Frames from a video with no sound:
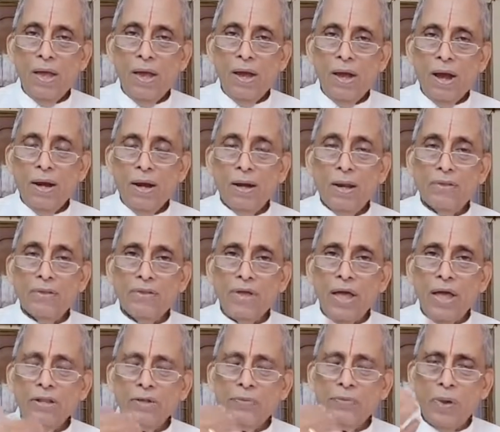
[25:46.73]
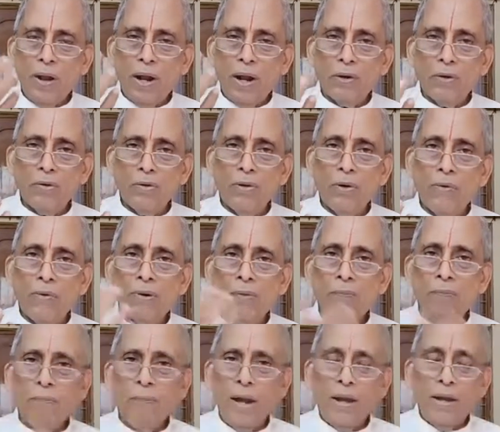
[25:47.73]
and desires belong to
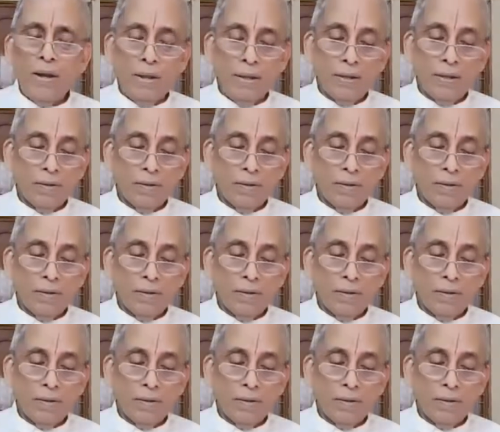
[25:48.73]
our mind.